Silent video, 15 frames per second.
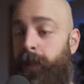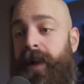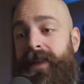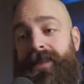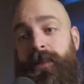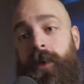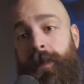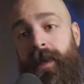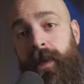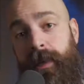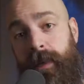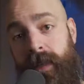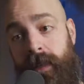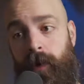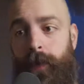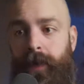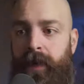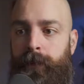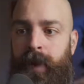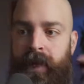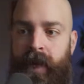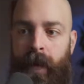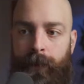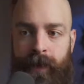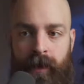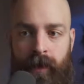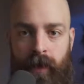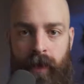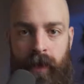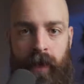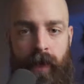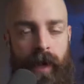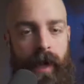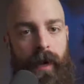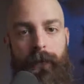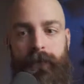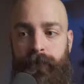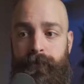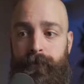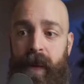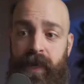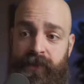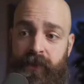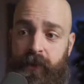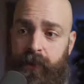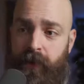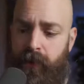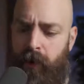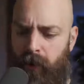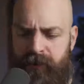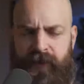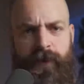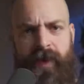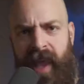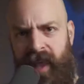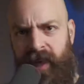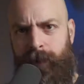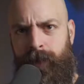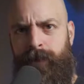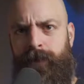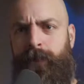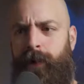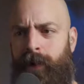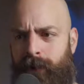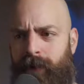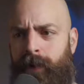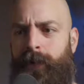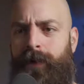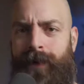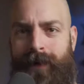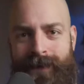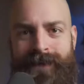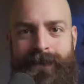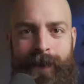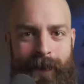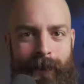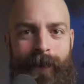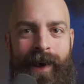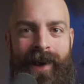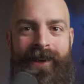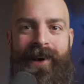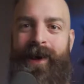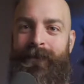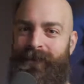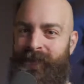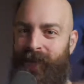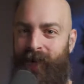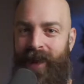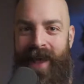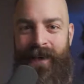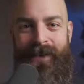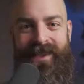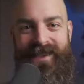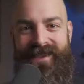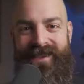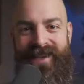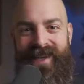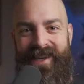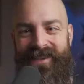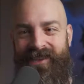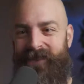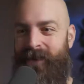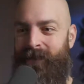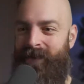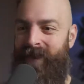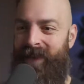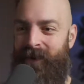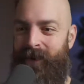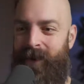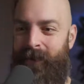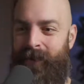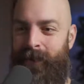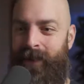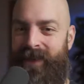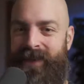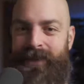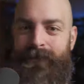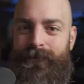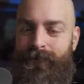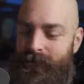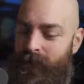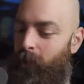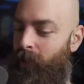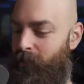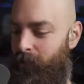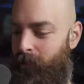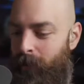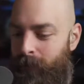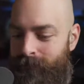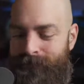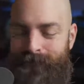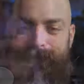It might still be illegal, but it might not be prosecuted. Also, Cannibal, welcome. It's been a while. I'm so happy to see you on stream. Glad you were able to make it. Go on, Gulo.